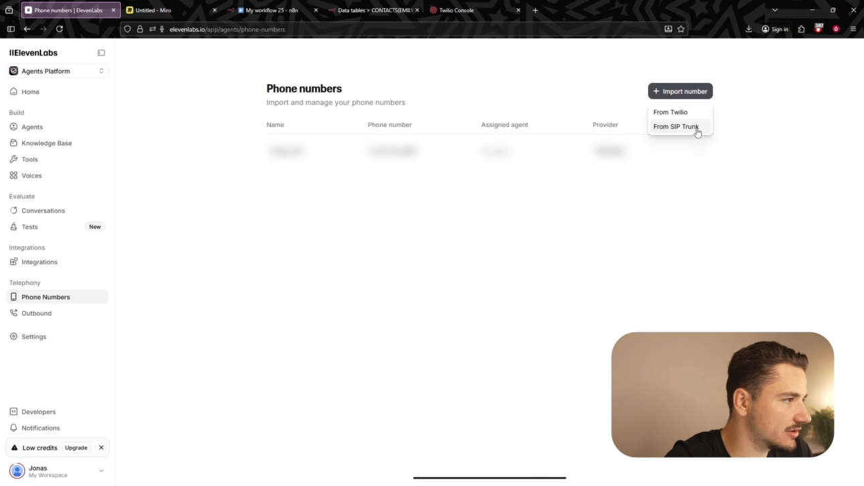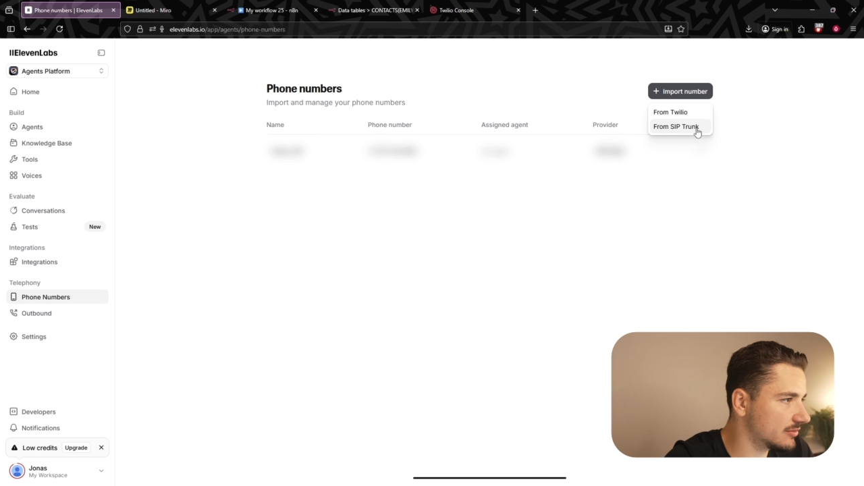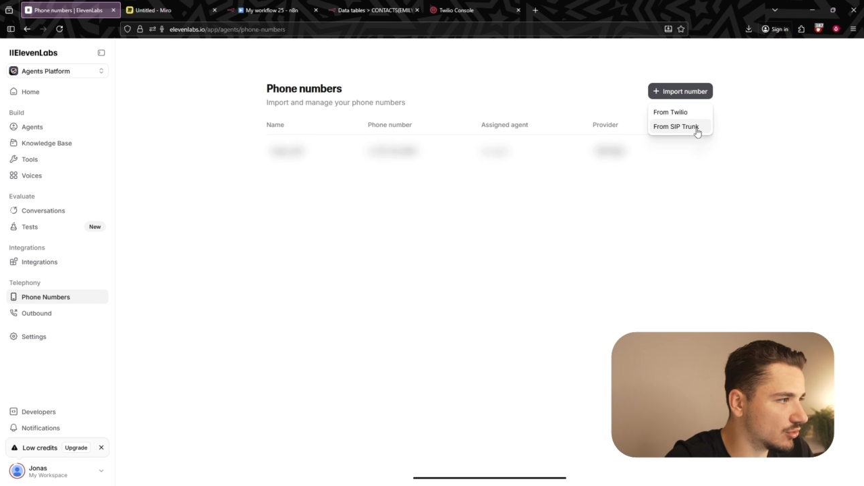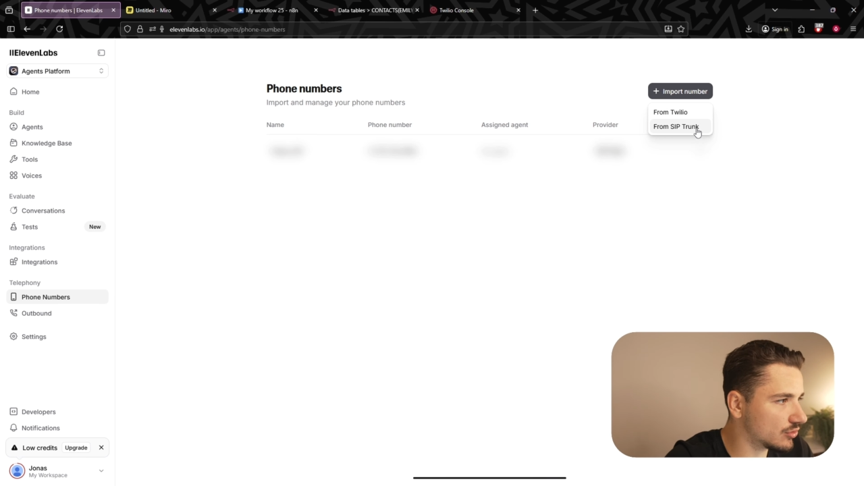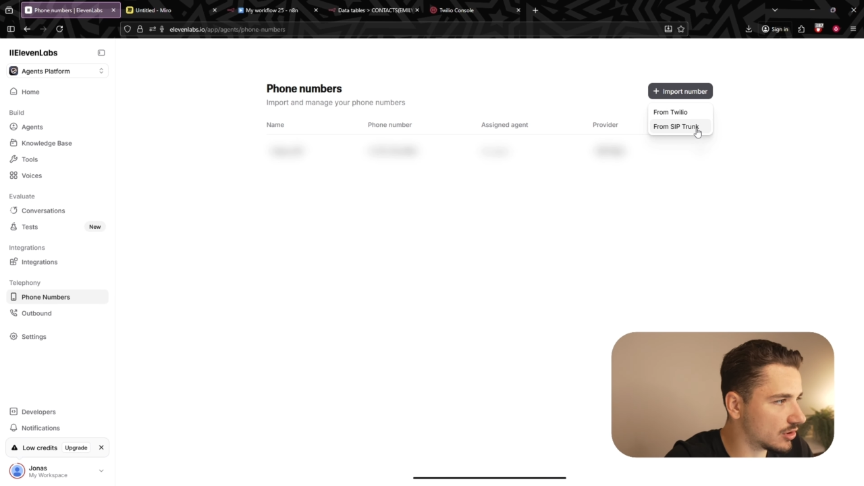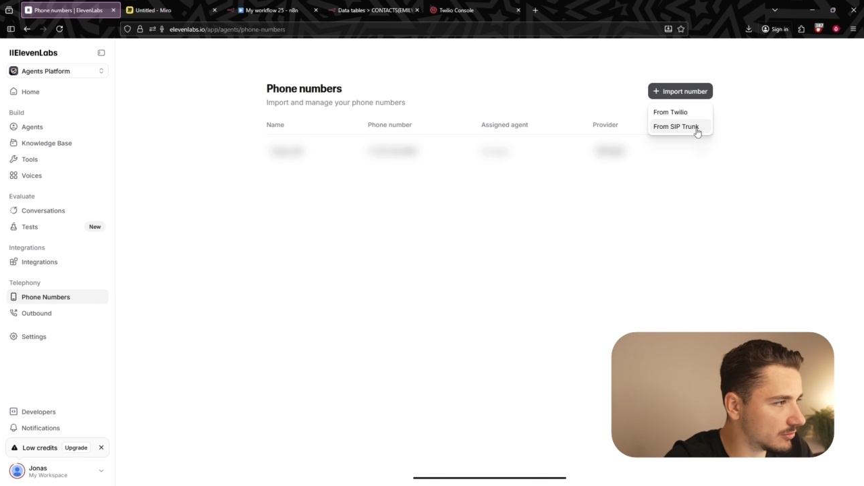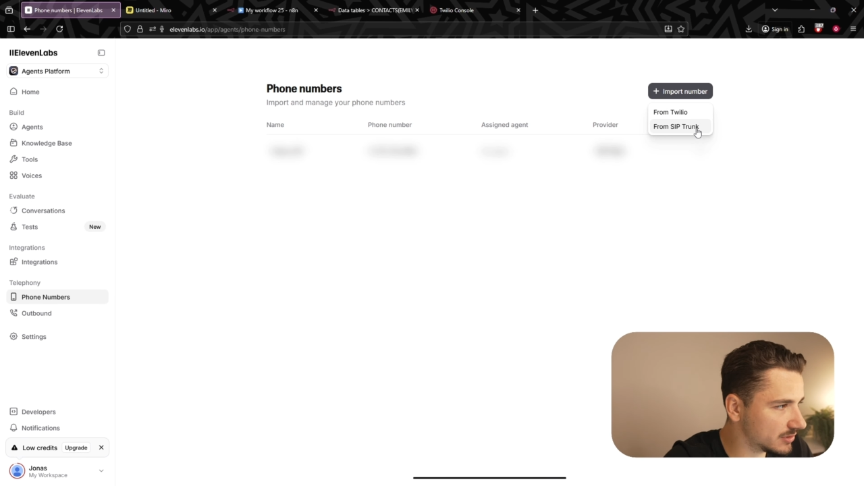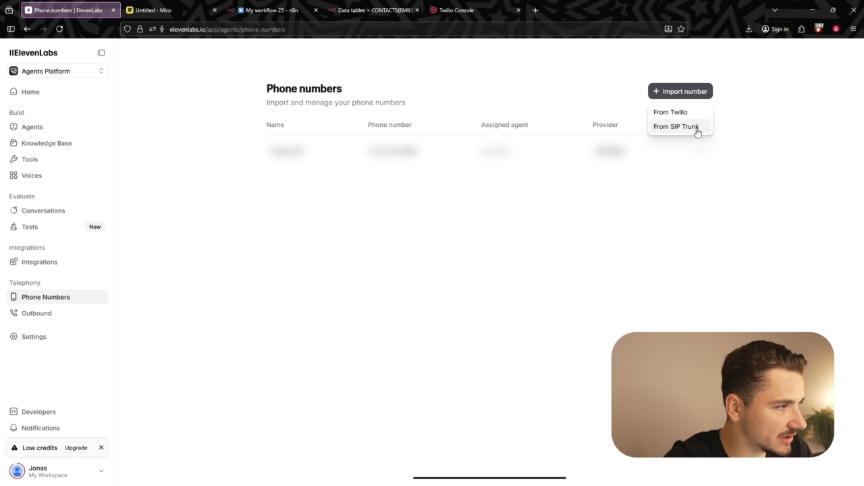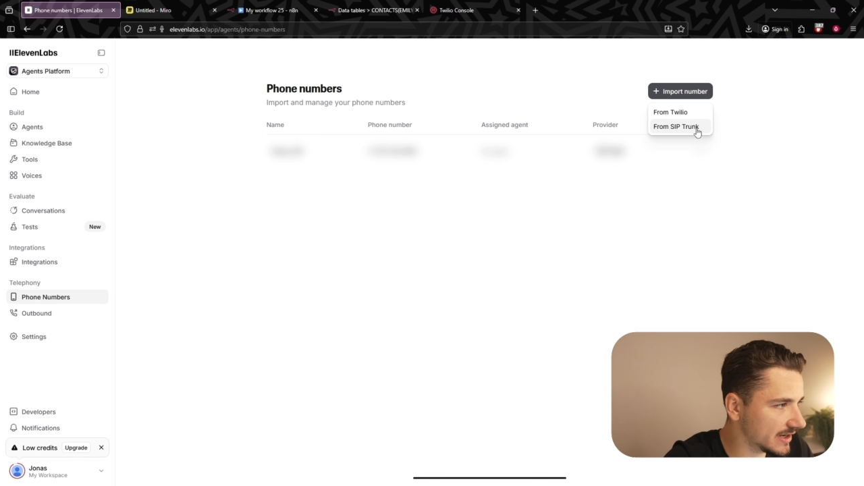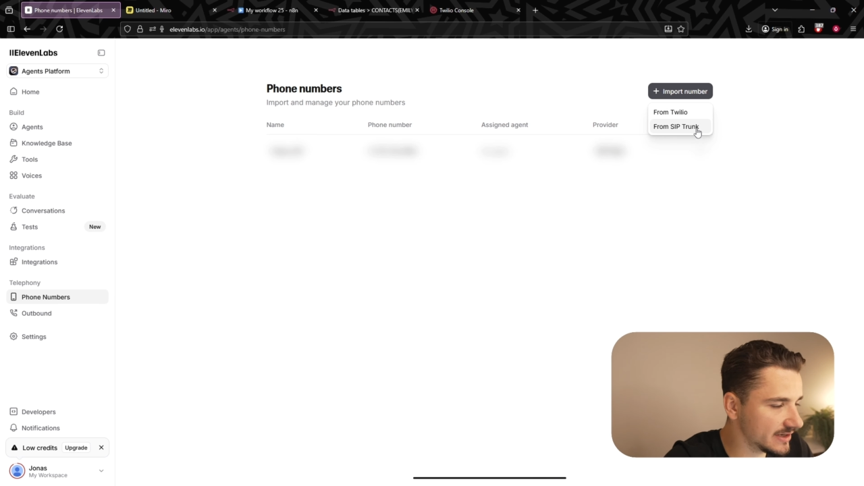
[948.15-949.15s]
The more
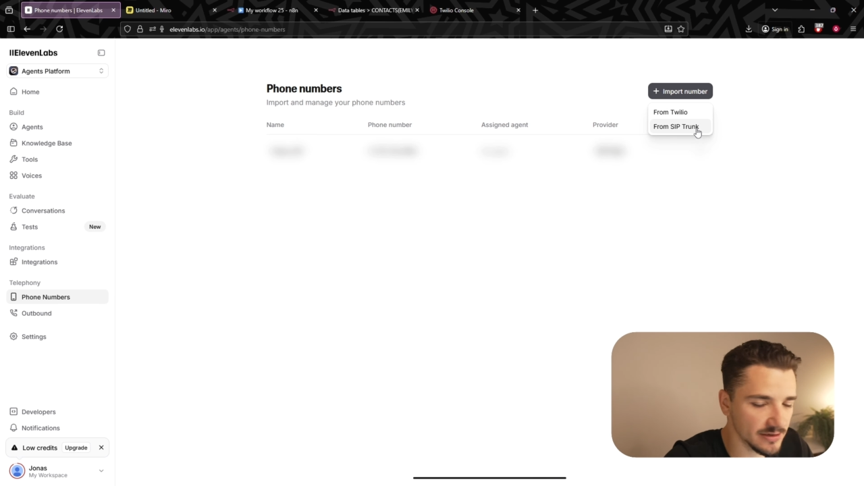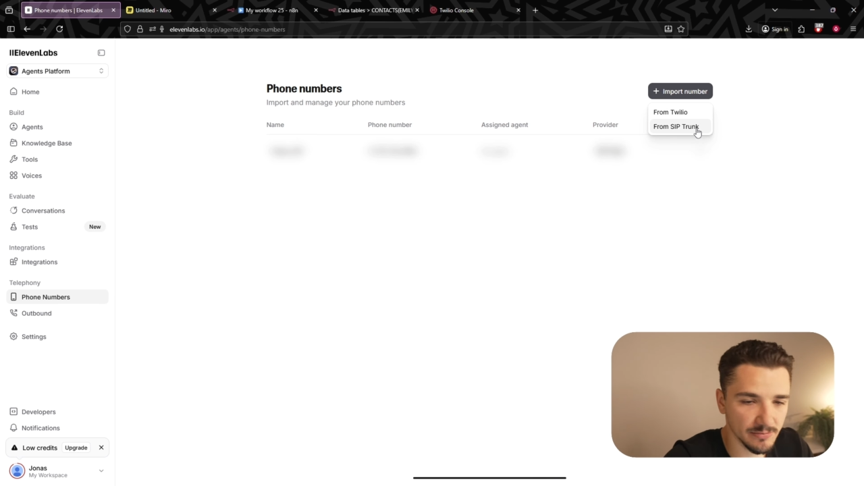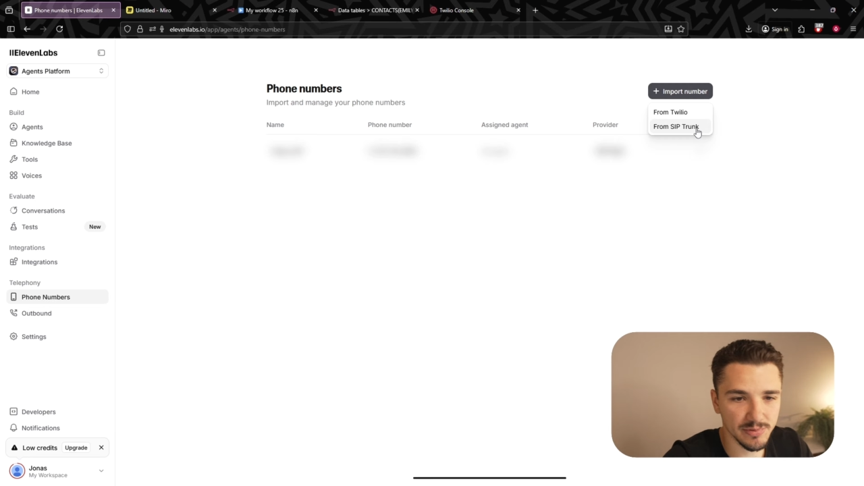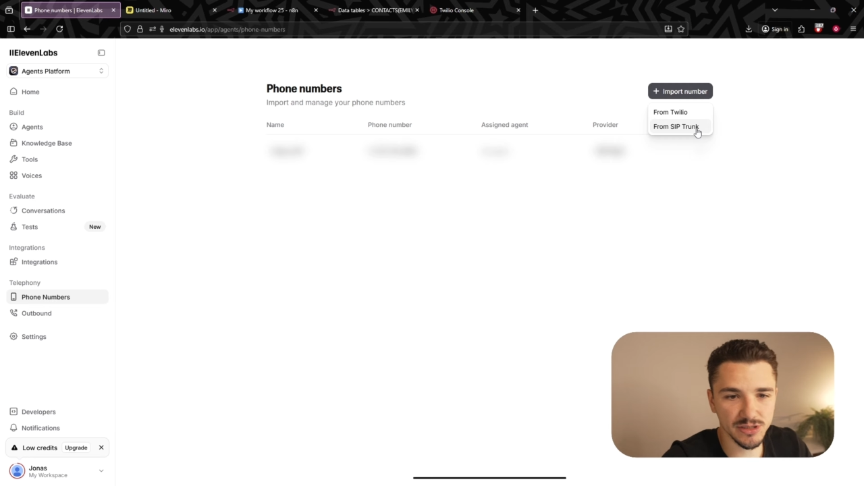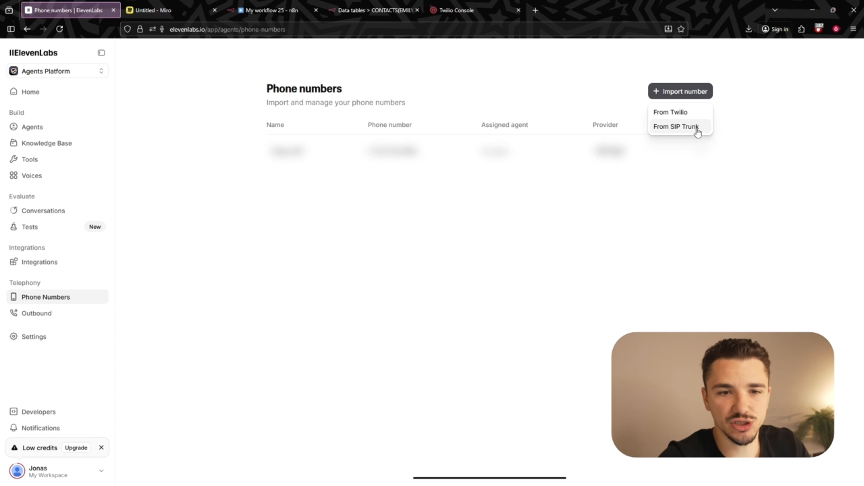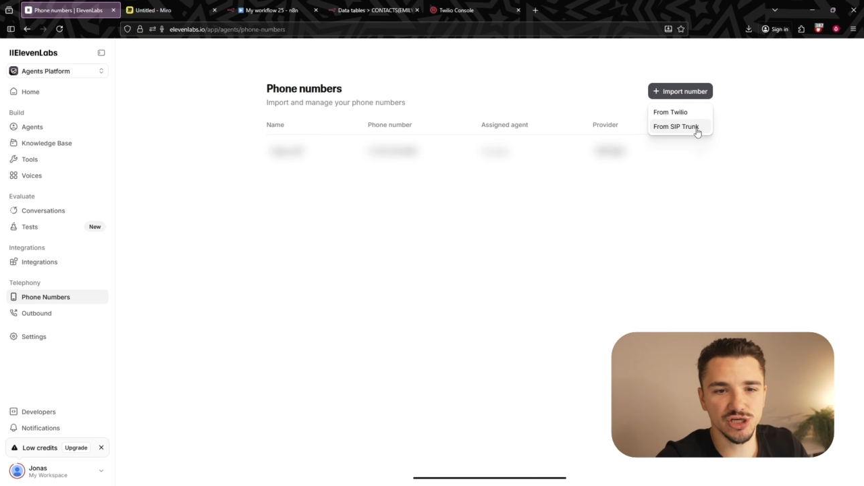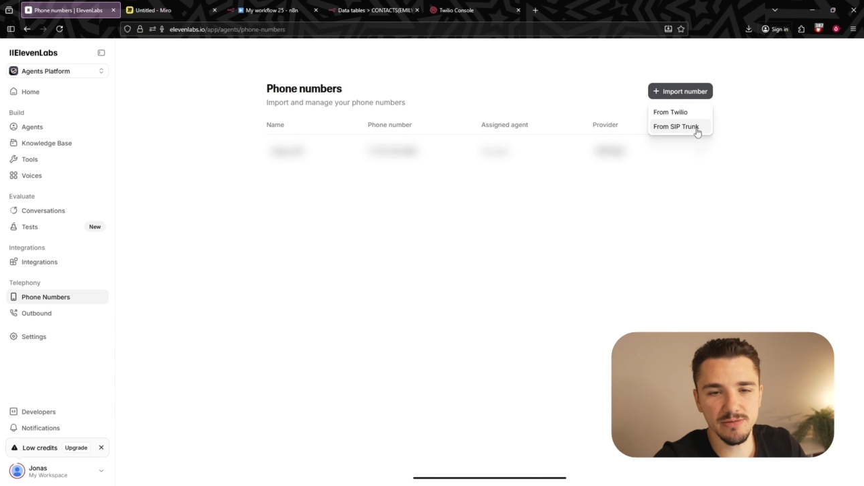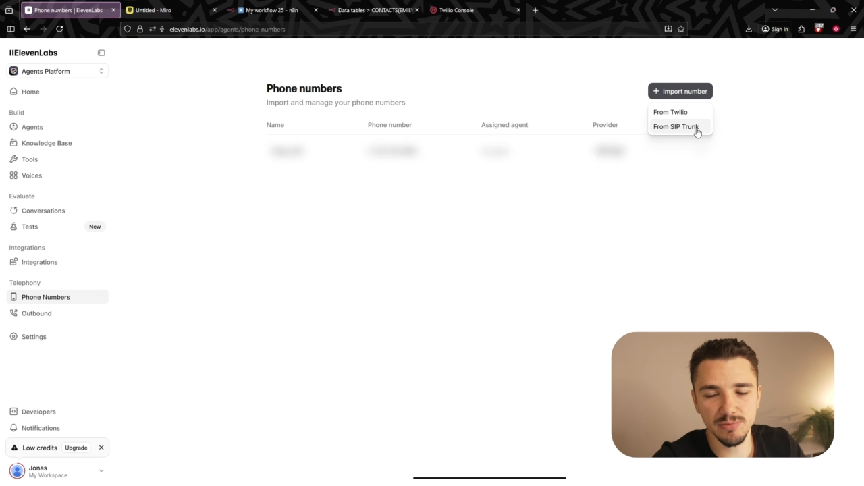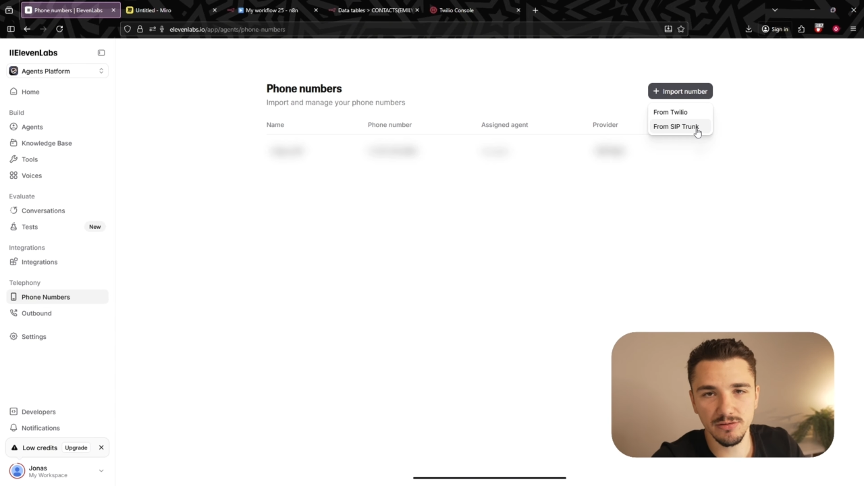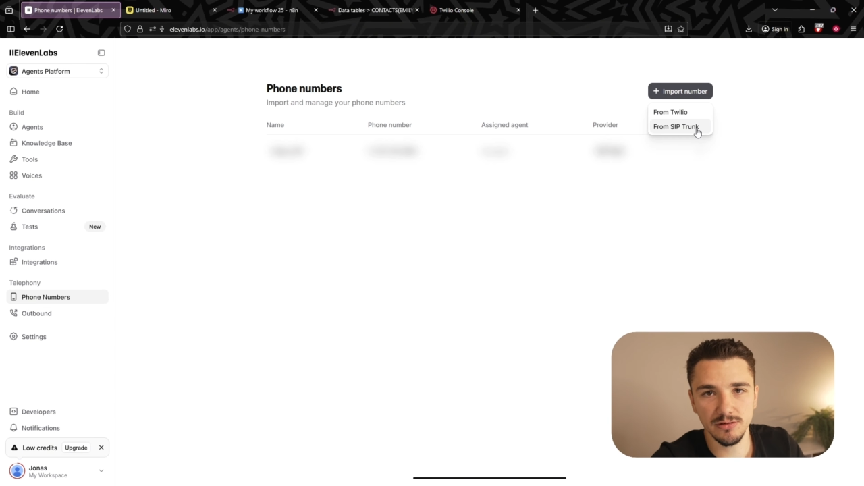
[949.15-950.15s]
complicated but
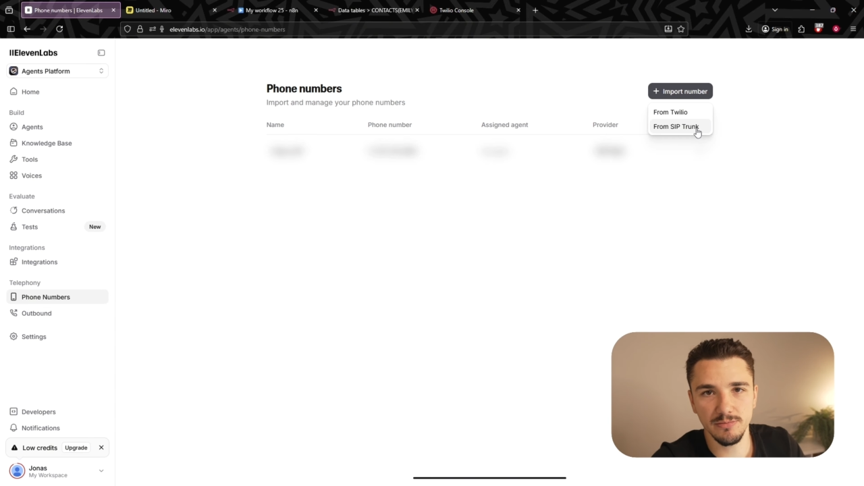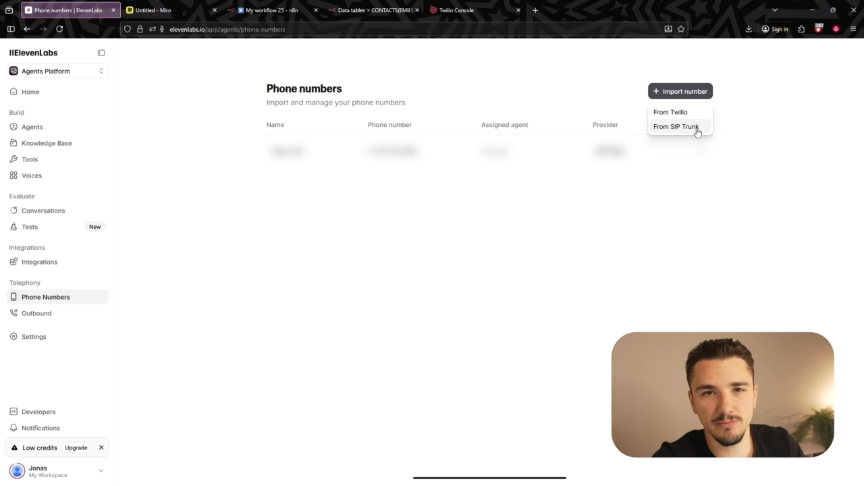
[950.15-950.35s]
cheaper